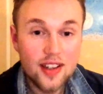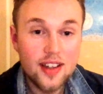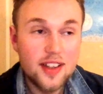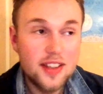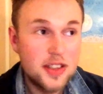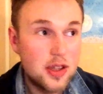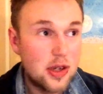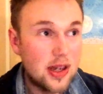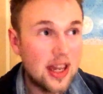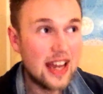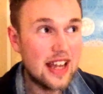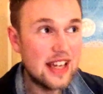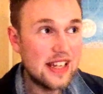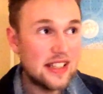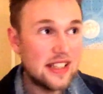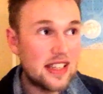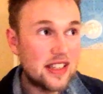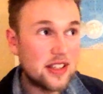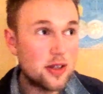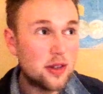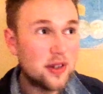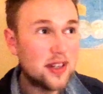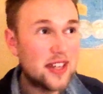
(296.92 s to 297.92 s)
you
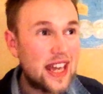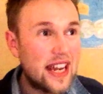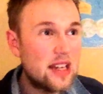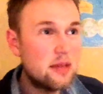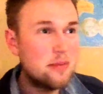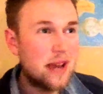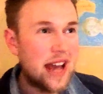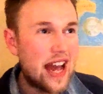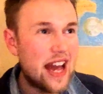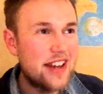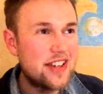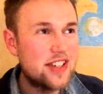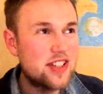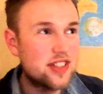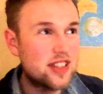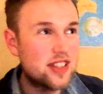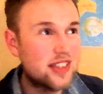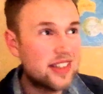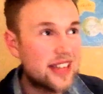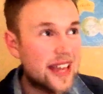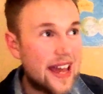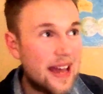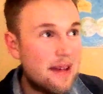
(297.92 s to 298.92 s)
can you can imagine
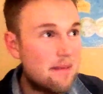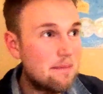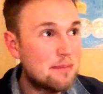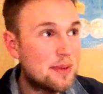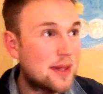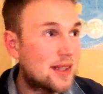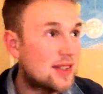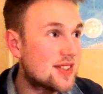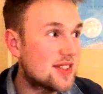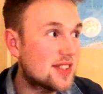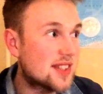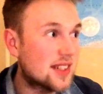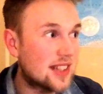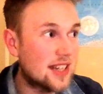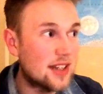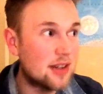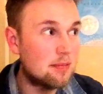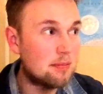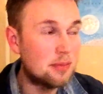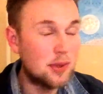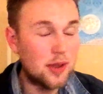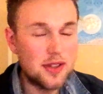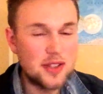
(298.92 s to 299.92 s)
that empath is a kind
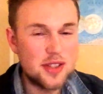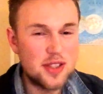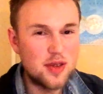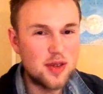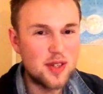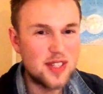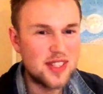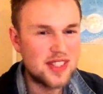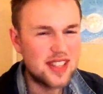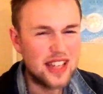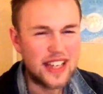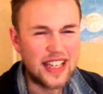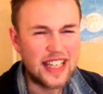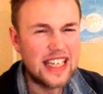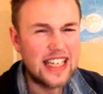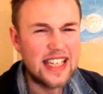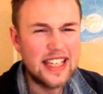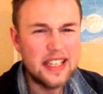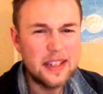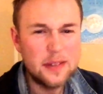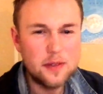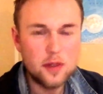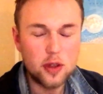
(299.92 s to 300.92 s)
of person who is
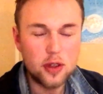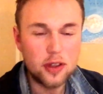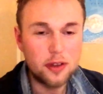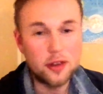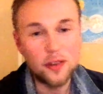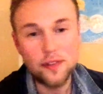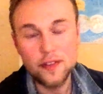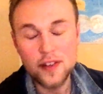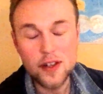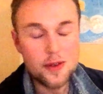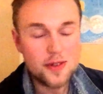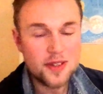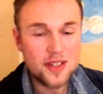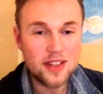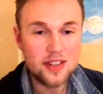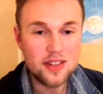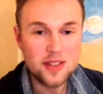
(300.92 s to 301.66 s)
naive or refusing to